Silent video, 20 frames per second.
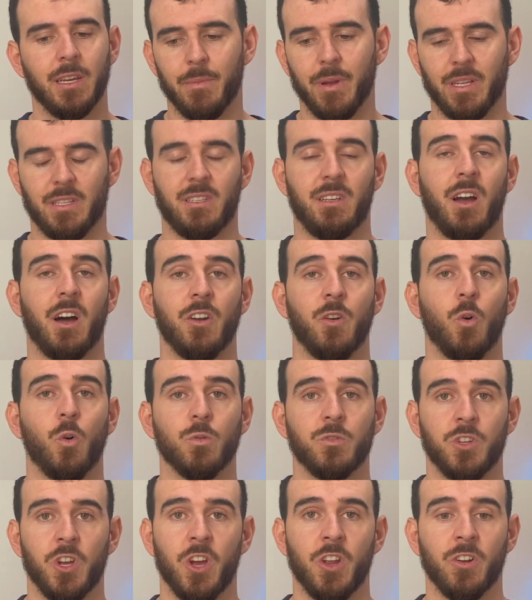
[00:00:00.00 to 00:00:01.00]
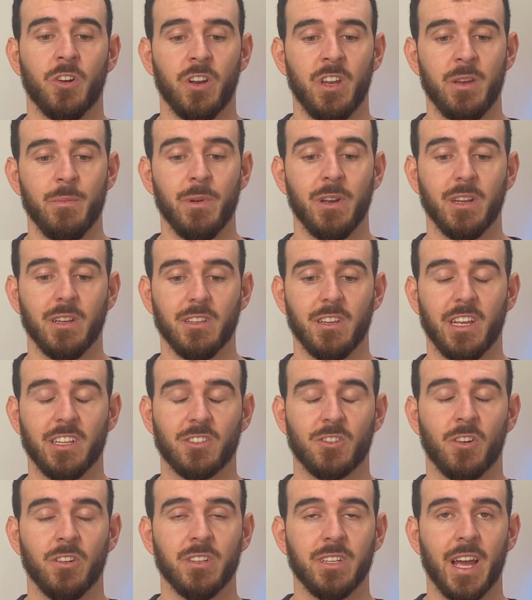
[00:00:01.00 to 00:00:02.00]
it's kind of all turned on him and
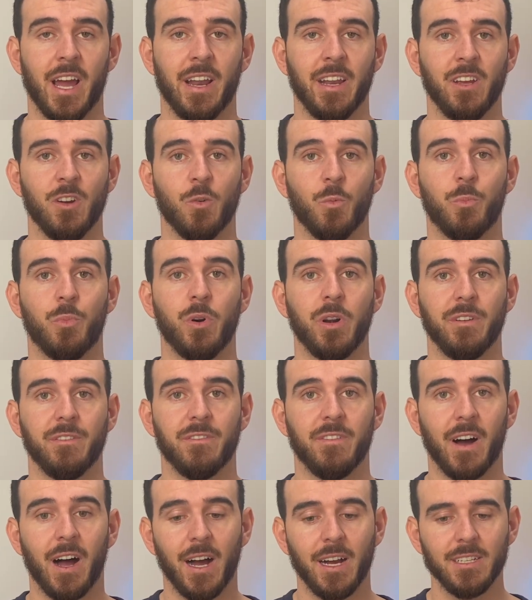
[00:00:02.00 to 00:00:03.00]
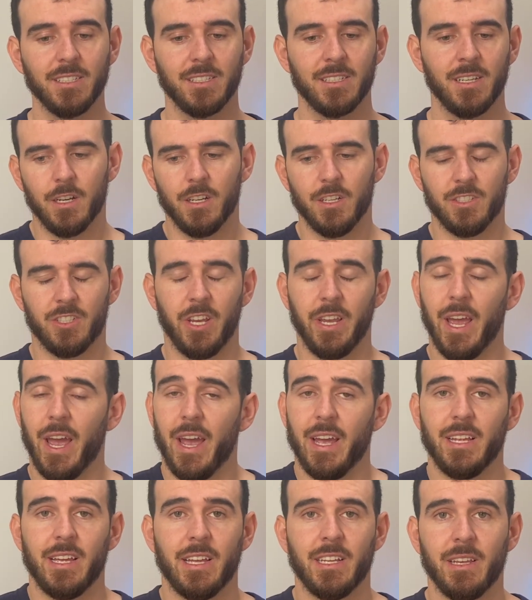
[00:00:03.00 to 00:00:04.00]
it's gone downhill pretty fast. So yeah,
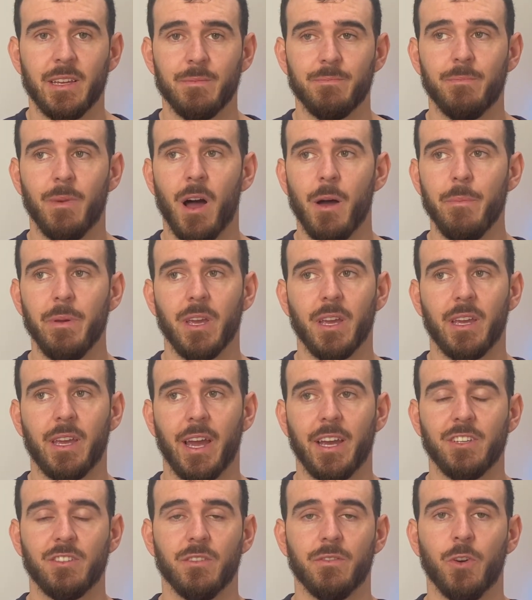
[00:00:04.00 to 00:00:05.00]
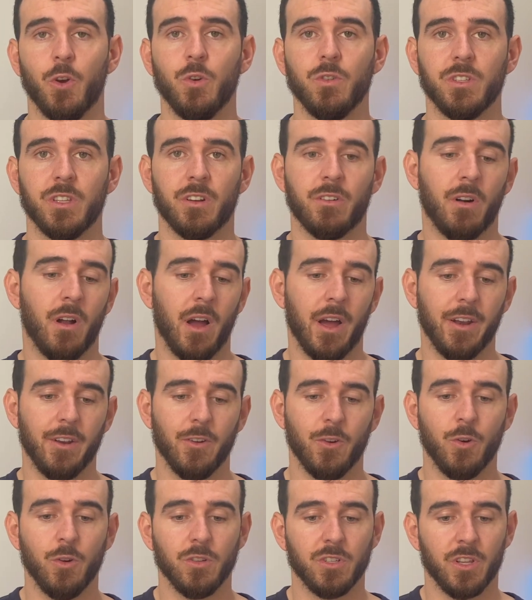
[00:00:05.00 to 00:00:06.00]
it might be a case of who's in the right,
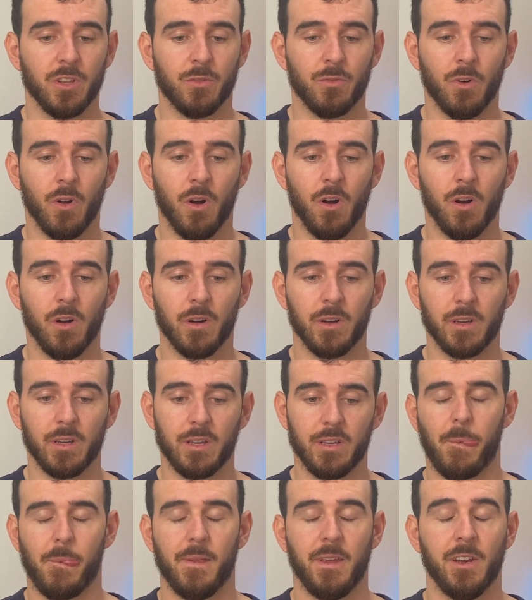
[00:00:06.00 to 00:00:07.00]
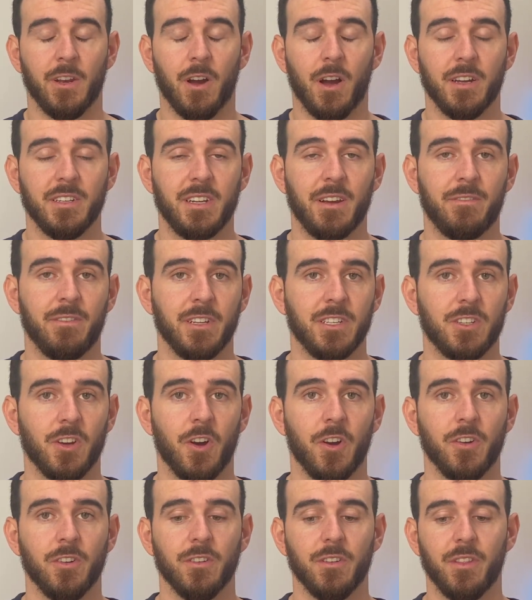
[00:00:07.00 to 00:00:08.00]
who's in the wrong. You know, I definitely
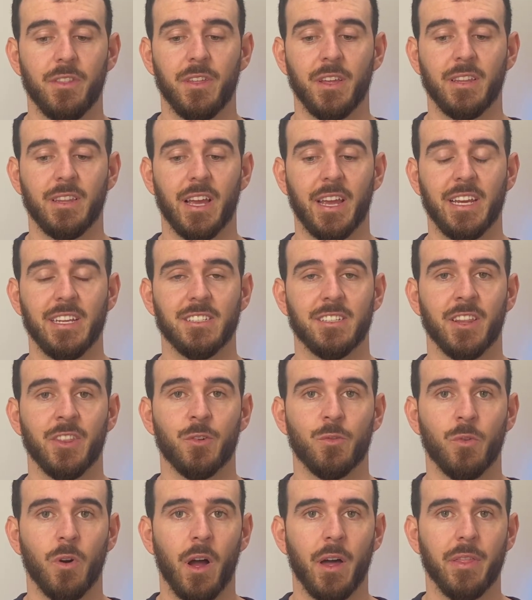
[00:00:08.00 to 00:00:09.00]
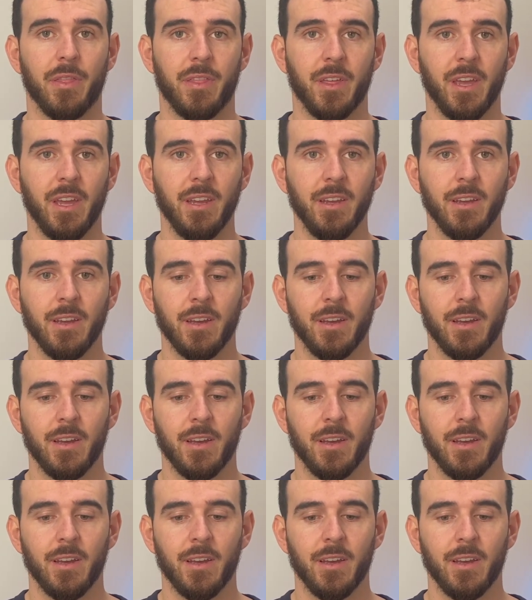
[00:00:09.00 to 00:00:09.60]
don't think that he's done the right thing,